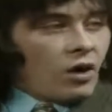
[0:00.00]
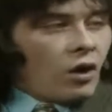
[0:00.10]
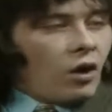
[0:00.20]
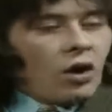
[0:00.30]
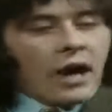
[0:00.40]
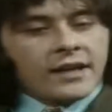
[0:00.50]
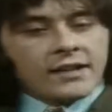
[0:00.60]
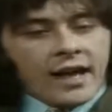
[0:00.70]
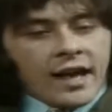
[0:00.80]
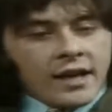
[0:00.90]
Or
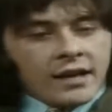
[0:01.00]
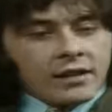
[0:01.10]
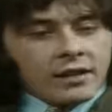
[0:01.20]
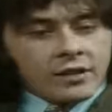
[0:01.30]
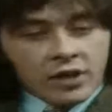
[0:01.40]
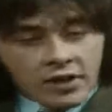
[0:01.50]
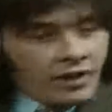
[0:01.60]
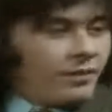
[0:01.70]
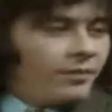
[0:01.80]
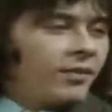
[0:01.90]
at
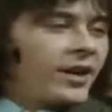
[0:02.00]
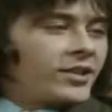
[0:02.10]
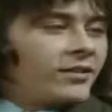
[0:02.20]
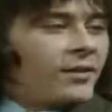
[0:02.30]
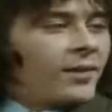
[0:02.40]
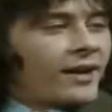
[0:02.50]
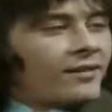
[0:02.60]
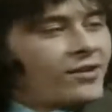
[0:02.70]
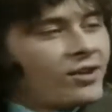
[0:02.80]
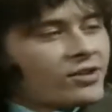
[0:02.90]
another branch of the bank,
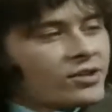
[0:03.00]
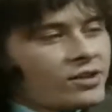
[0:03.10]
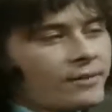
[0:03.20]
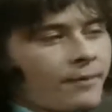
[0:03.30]
of course.